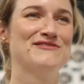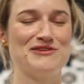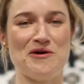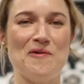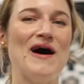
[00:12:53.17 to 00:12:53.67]

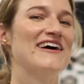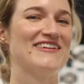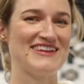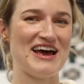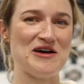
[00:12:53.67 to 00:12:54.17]
for a
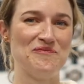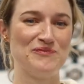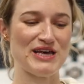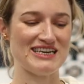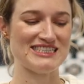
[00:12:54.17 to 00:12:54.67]
while,
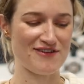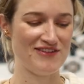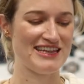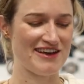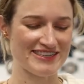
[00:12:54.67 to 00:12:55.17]
but that
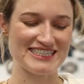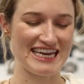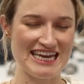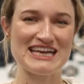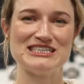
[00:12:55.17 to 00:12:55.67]
definitely there is a
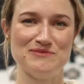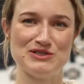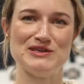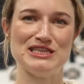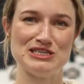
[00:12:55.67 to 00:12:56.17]
connection
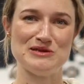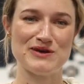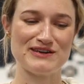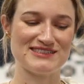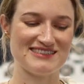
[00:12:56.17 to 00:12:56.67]
between the two
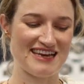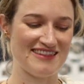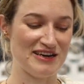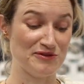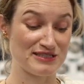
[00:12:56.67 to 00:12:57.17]
books,
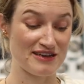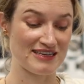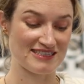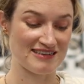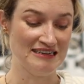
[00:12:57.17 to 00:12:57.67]
and that also
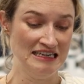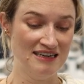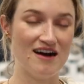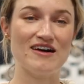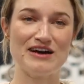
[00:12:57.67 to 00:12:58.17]
there's a
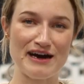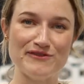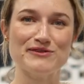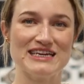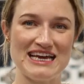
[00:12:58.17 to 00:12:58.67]

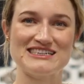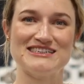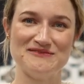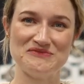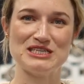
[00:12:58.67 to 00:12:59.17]
archival
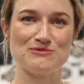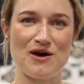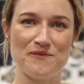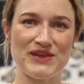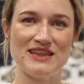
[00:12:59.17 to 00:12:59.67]
connection as
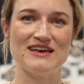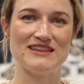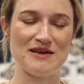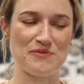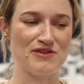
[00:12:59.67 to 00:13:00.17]
well, and
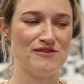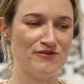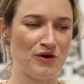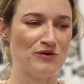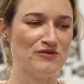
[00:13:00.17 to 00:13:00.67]
that they both
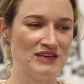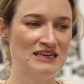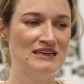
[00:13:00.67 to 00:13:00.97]
involve